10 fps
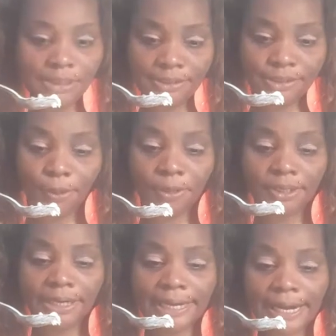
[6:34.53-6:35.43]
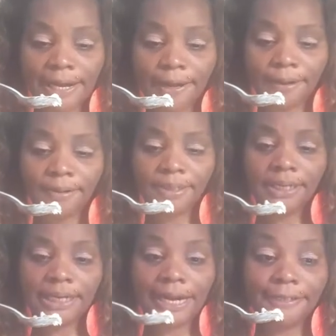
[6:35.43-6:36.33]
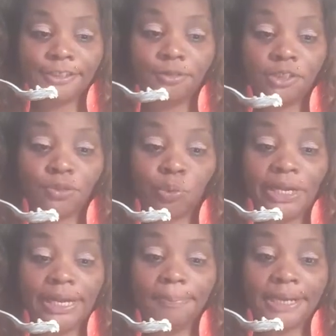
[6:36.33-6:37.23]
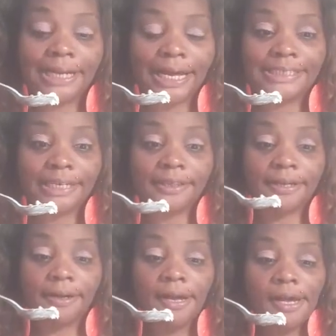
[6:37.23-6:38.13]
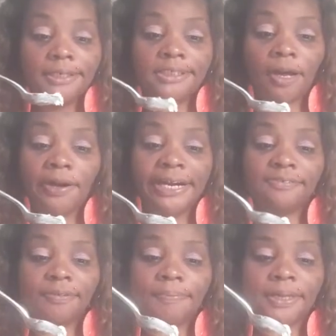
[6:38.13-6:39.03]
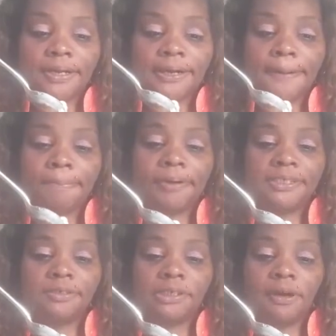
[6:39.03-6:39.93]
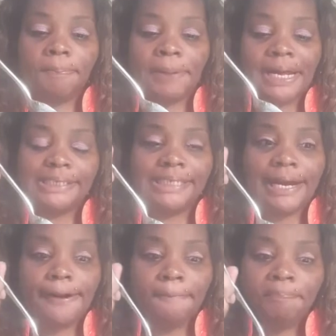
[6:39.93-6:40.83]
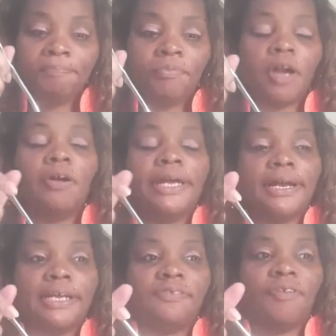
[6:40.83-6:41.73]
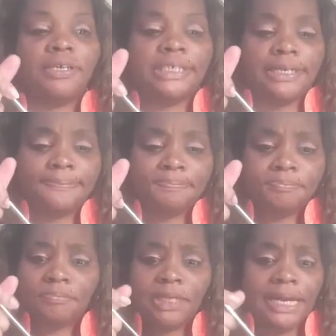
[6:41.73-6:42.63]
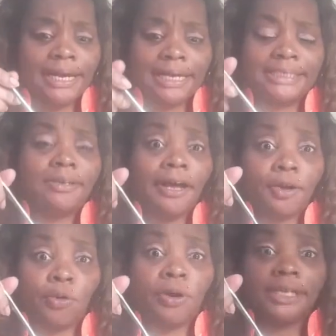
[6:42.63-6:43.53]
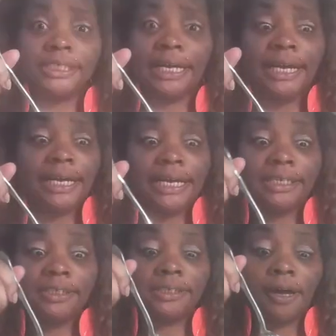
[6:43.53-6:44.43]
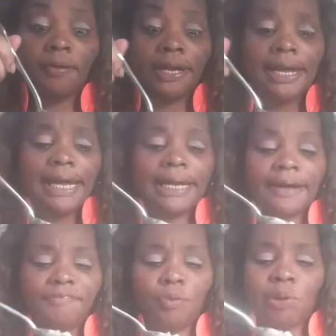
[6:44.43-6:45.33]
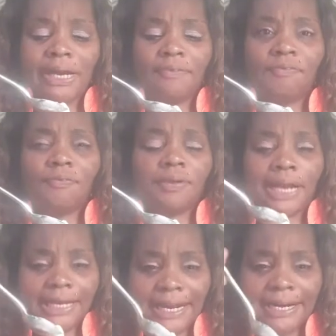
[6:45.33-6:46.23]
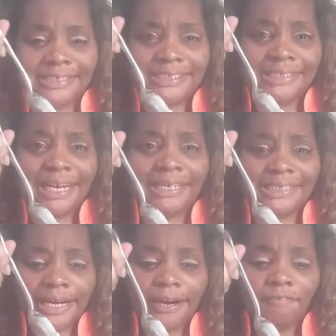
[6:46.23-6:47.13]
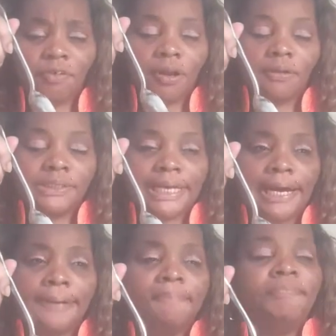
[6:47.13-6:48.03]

So good, y'all. Not too sweet, because like I said, the saltiness from the pretzels balance it out. Oh yeah, and as far as it still got a crunch. It didn't get soggy. Now if you wait, like let it sit in there for a long time,